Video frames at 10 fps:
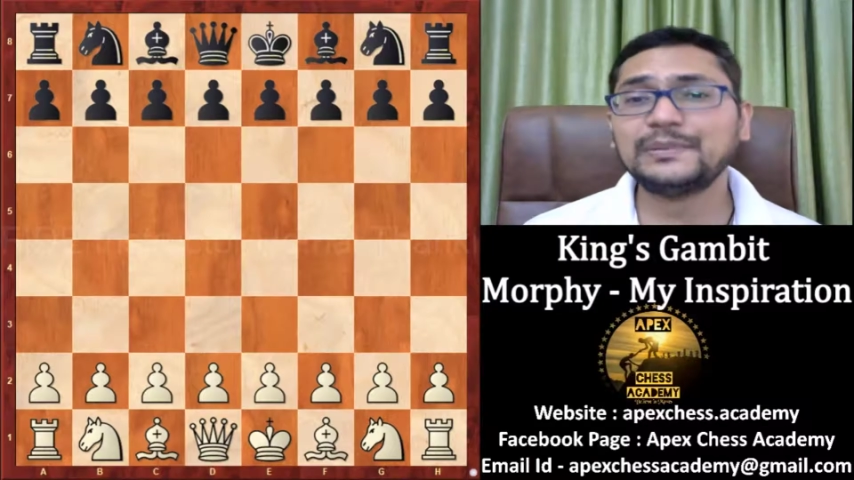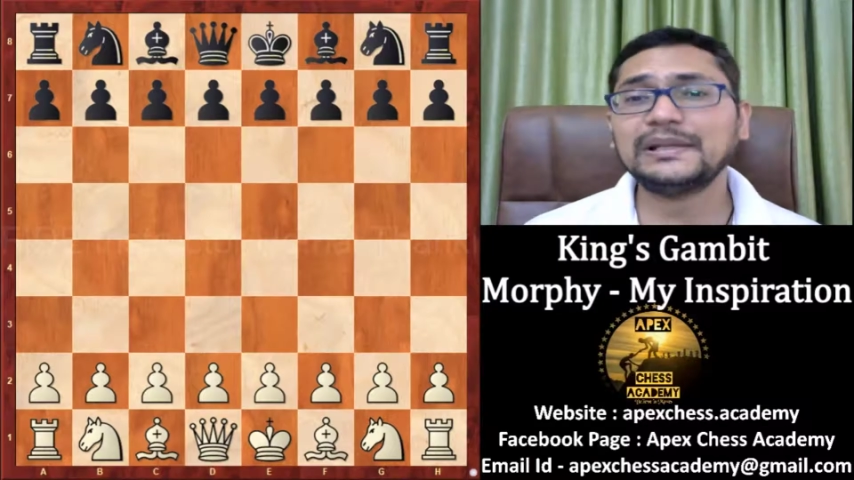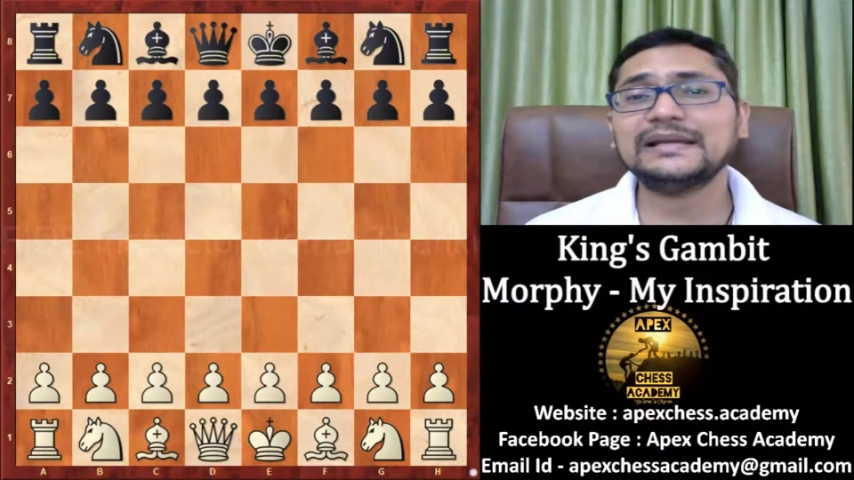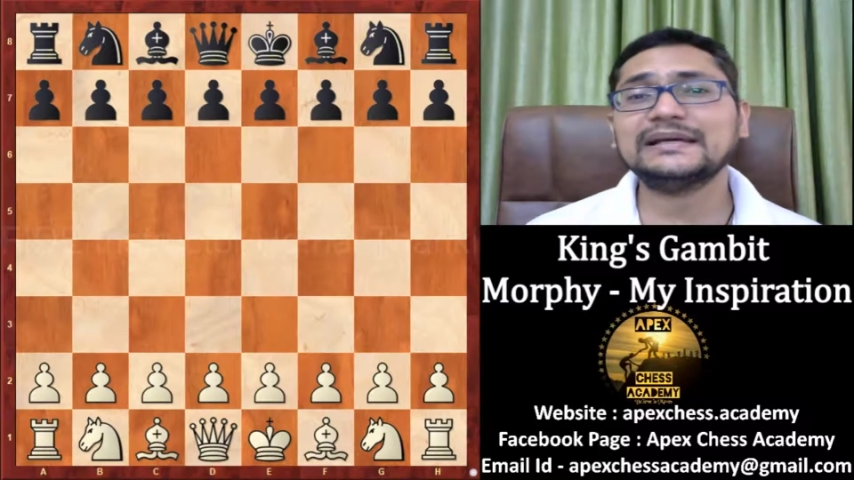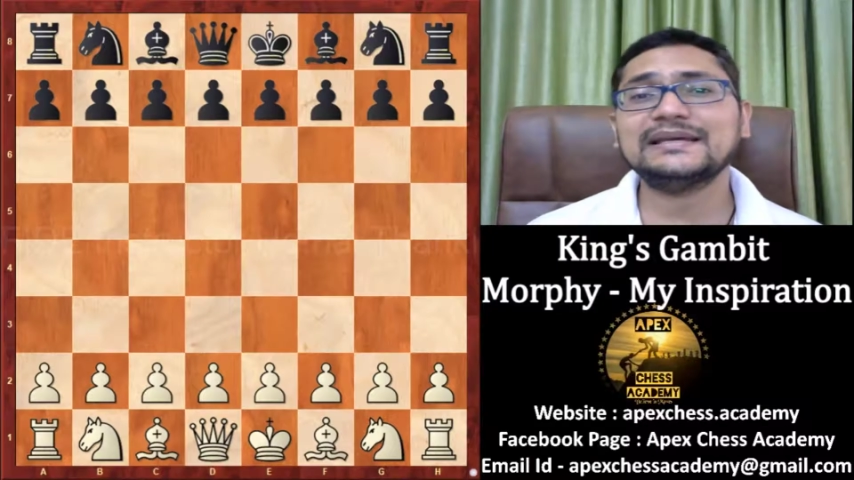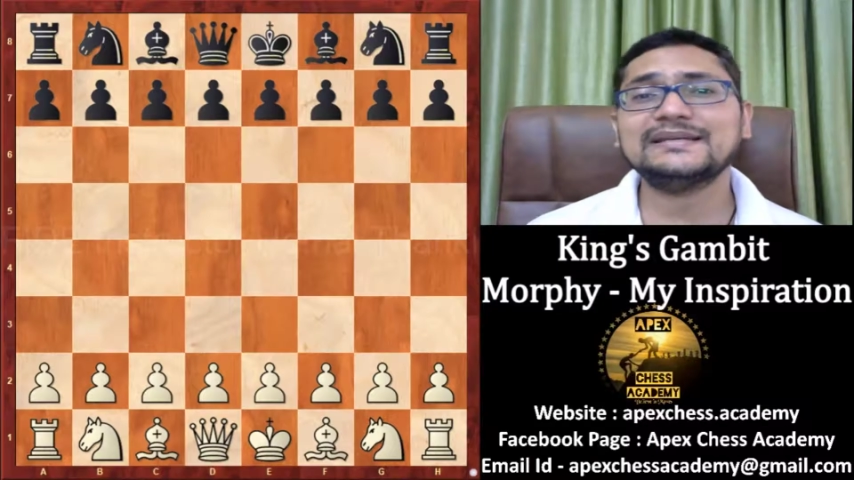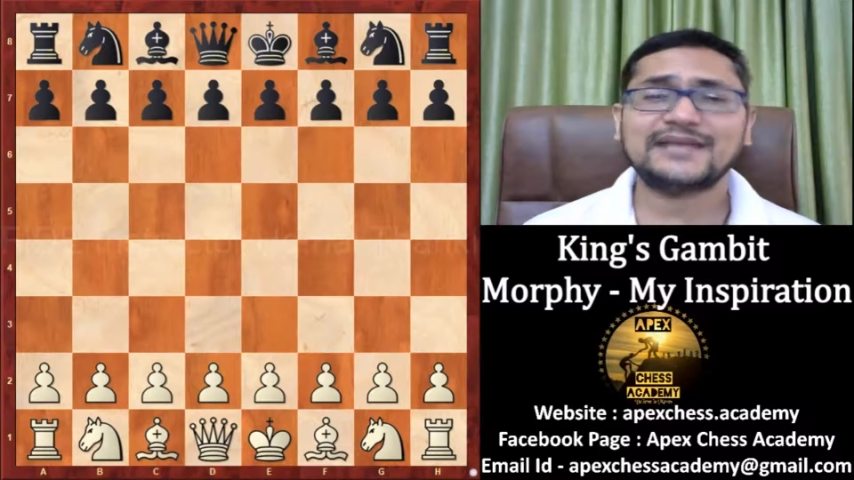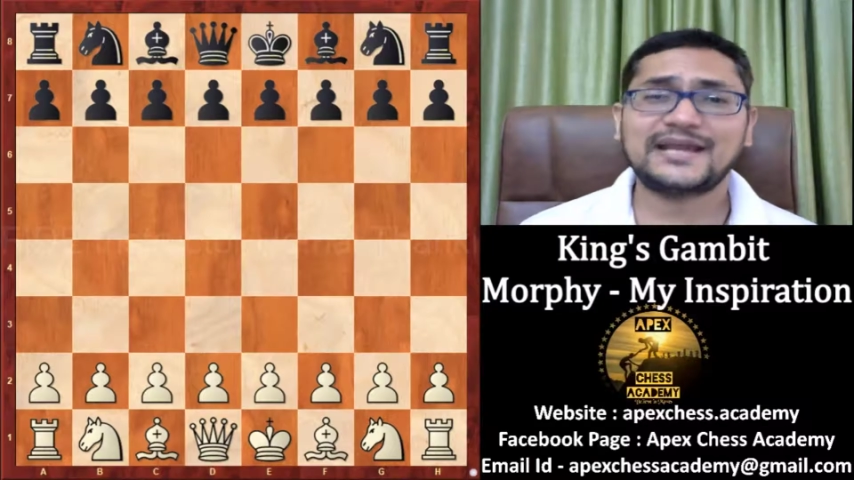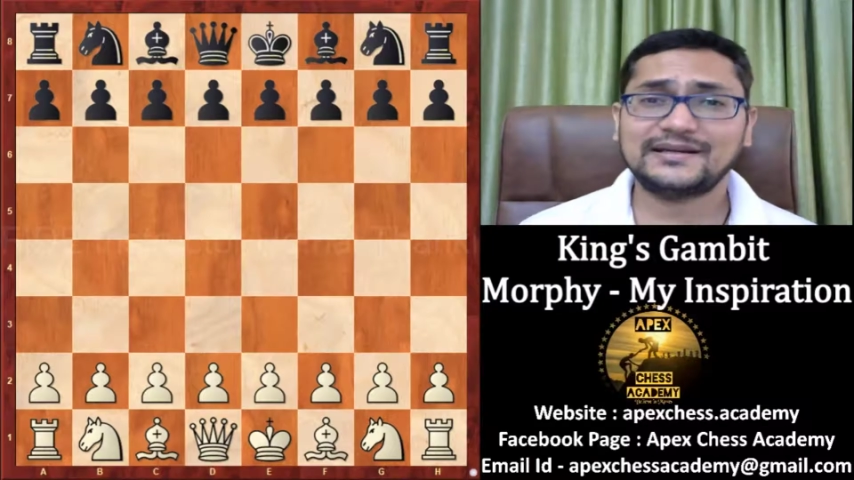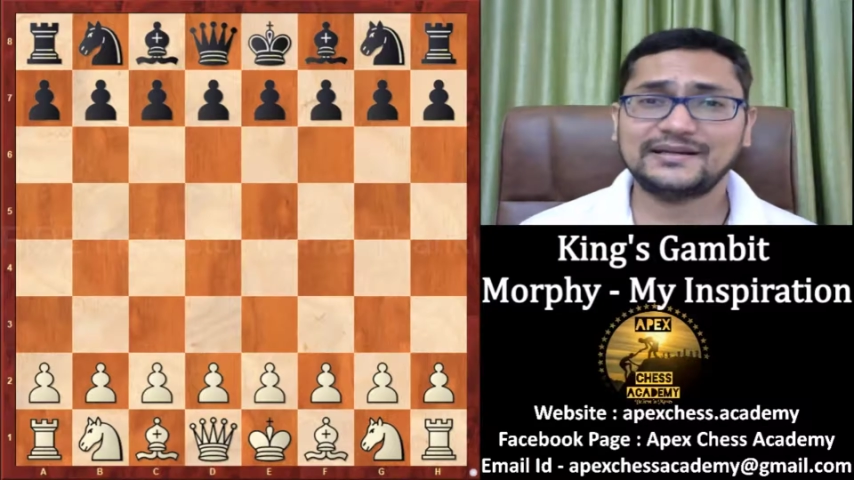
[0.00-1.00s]
played
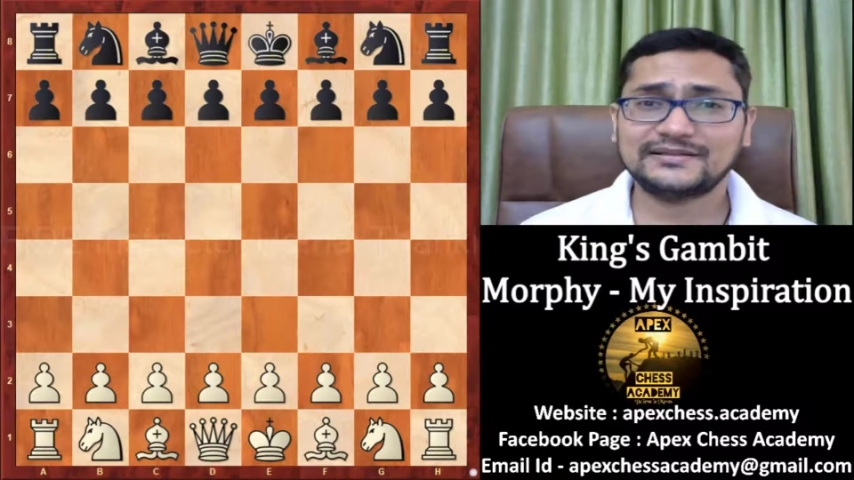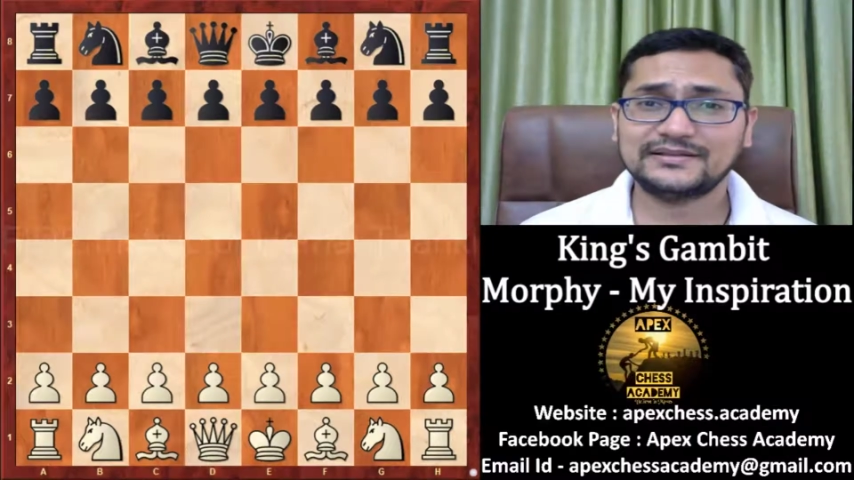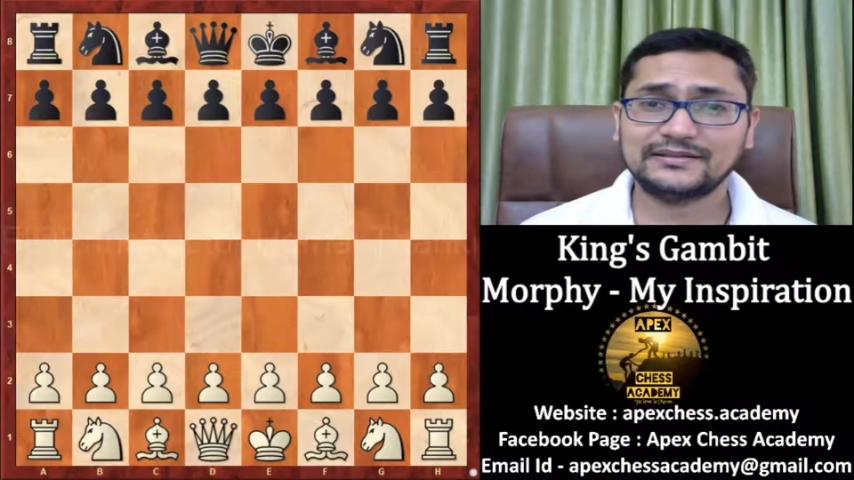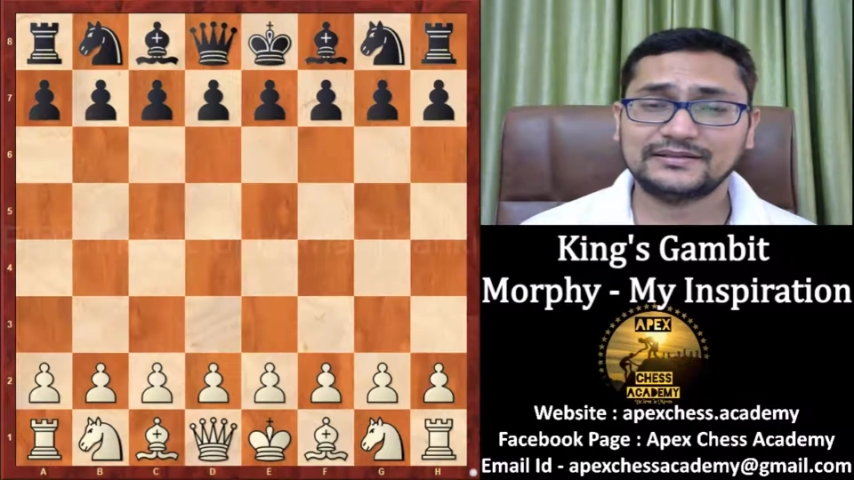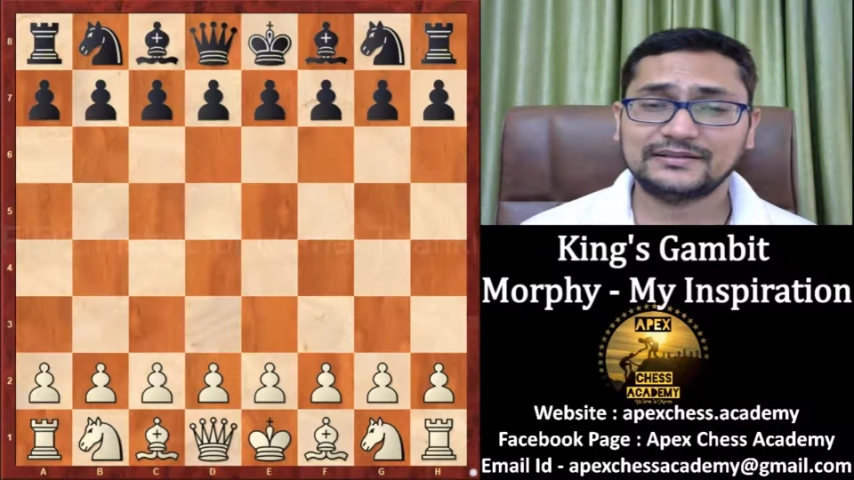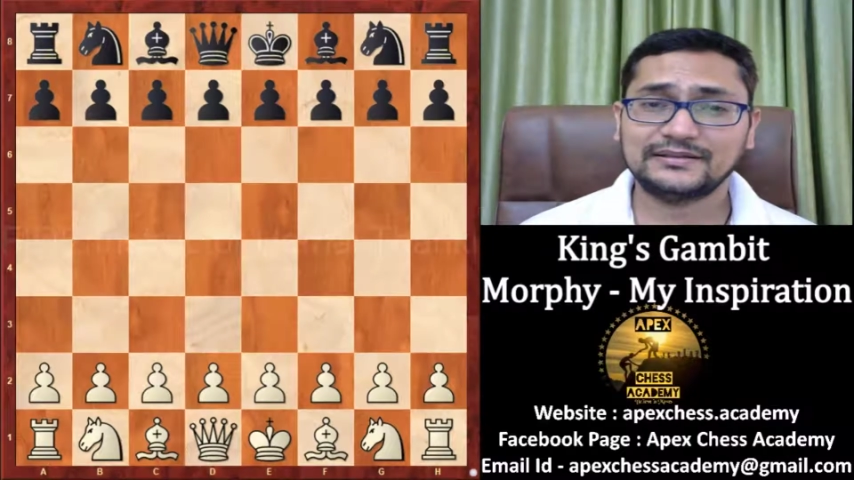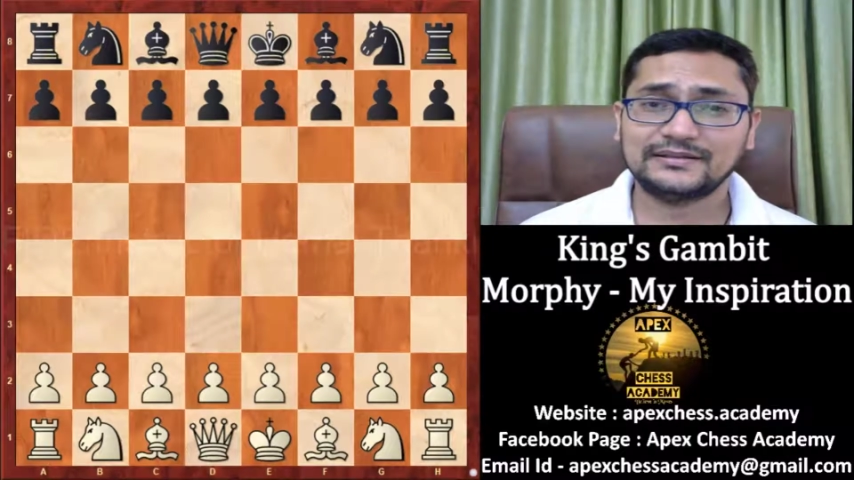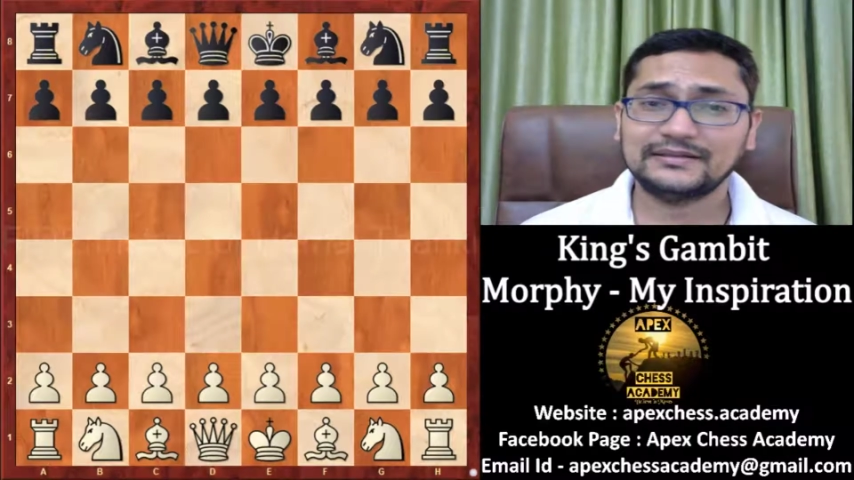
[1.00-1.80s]
against Anderssen,